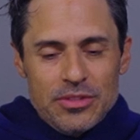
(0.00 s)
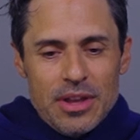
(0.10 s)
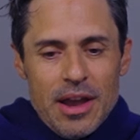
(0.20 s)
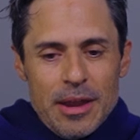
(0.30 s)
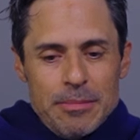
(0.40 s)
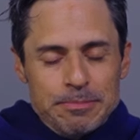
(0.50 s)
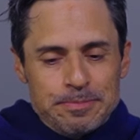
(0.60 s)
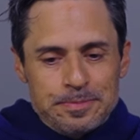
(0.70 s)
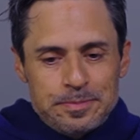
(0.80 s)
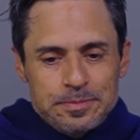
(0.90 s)
time,
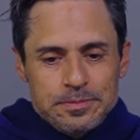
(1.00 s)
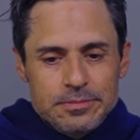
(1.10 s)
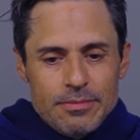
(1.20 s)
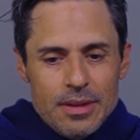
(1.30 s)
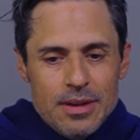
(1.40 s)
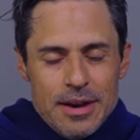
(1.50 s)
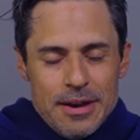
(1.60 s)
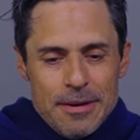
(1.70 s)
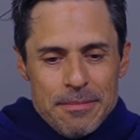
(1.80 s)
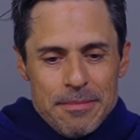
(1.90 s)

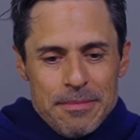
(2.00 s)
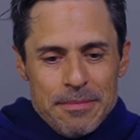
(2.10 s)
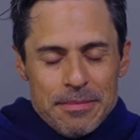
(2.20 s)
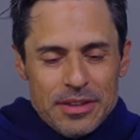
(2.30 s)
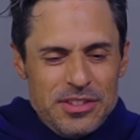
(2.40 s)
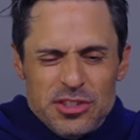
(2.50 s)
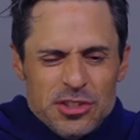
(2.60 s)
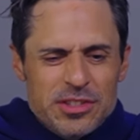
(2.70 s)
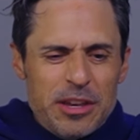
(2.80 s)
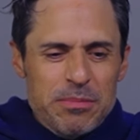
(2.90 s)
because he's
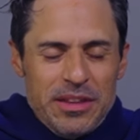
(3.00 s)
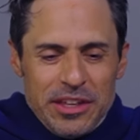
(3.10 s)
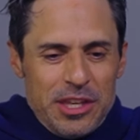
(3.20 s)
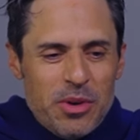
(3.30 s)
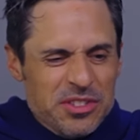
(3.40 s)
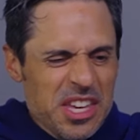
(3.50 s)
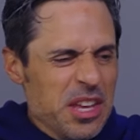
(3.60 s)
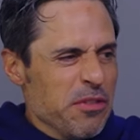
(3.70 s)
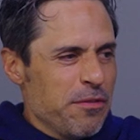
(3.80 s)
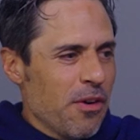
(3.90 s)
just like me, like he wants to hit
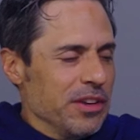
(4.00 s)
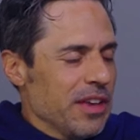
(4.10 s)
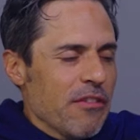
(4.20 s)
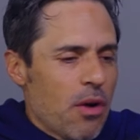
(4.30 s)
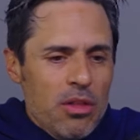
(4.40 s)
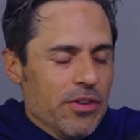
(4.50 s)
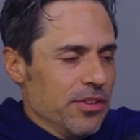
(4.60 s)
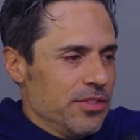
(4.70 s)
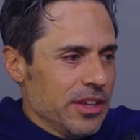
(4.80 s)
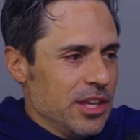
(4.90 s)
it far. All of
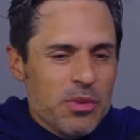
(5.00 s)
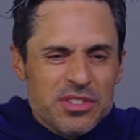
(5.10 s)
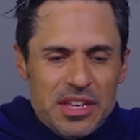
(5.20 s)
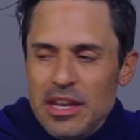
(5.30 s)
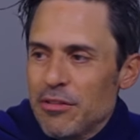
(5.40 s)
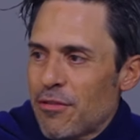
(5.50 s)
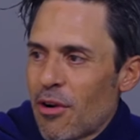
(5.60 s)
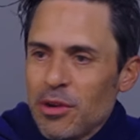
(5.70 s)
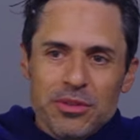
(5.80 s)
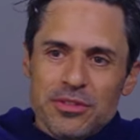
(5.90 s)
us, like he wants to hit it far.
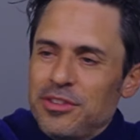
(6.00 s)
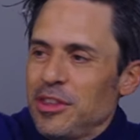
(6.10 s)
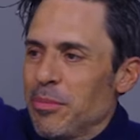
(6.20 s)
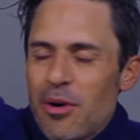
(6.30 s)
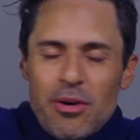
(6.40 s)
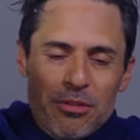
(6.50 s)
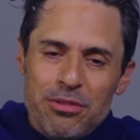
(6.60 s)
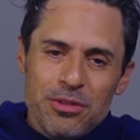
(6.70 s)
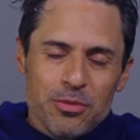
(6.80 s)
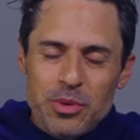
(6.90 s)
He wants to see the ball go through
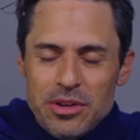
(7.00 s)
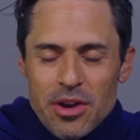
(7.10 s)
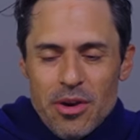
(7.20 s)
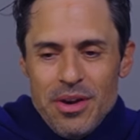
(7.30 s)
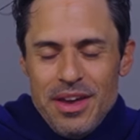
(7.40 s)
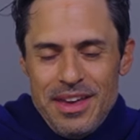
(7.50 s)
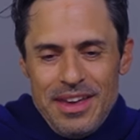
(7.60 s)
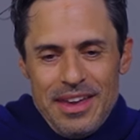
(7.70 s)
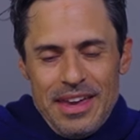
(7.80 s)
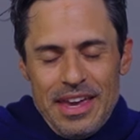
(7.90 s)
this window.
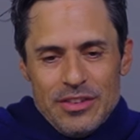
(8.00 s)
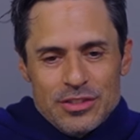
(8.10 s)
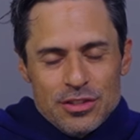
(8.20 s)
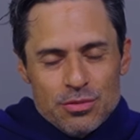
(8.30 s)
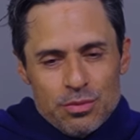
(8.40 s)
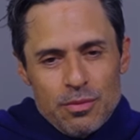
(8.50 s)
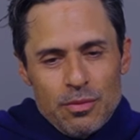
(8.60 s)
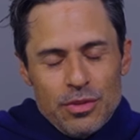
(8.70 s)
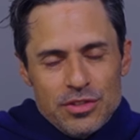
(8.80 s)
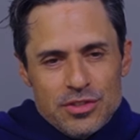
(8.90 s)
And this is
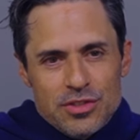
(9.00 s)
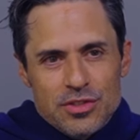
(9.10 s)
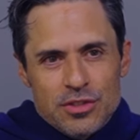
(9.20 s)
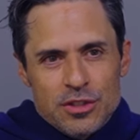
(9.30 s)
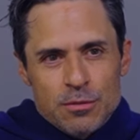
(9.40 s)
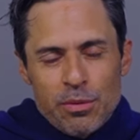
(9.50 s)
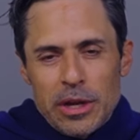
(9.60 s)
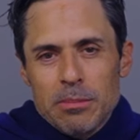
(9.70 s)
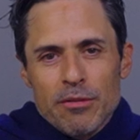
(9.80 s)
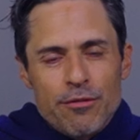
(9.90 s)
the
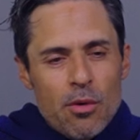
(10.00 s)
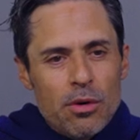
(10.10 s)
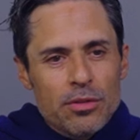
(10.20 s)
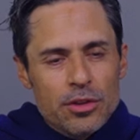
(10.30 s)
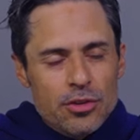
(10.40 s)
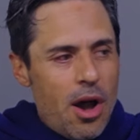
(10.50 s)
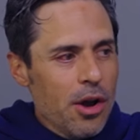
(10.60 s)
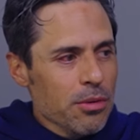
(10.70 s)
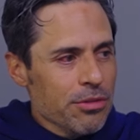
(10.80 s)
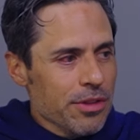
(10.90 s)
spring before the
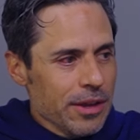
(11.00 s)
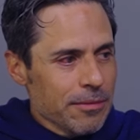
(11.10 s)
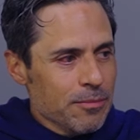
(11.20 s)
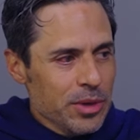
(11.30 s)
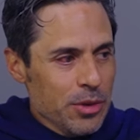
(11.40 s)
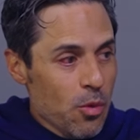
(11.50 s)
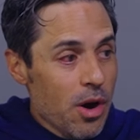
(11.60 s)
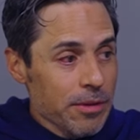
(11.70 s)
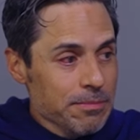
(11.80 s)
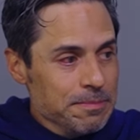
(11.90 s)
Tahoe thing when he
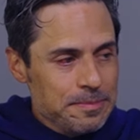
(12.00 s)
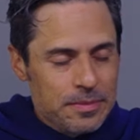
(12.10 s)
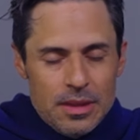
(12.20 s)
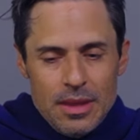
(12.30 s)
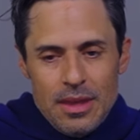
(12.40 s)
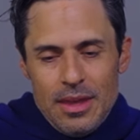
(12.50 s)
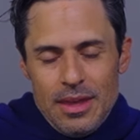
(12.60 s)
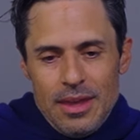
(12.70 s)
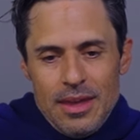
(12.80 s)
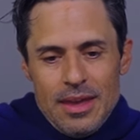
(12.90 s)
won.
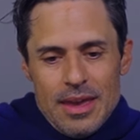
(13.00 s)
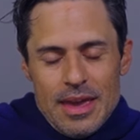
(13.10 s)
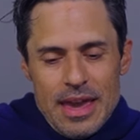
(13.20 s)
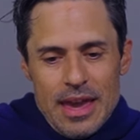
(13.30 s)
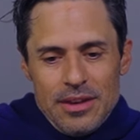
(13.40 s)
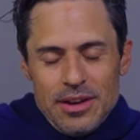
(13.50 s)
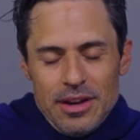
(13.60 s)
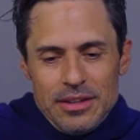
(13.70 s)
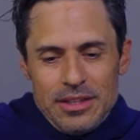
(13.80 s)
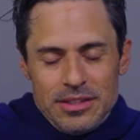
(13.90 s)
And
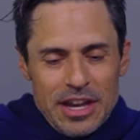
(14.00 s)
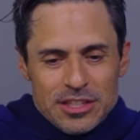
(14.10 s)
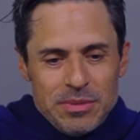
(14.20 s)
he texted me.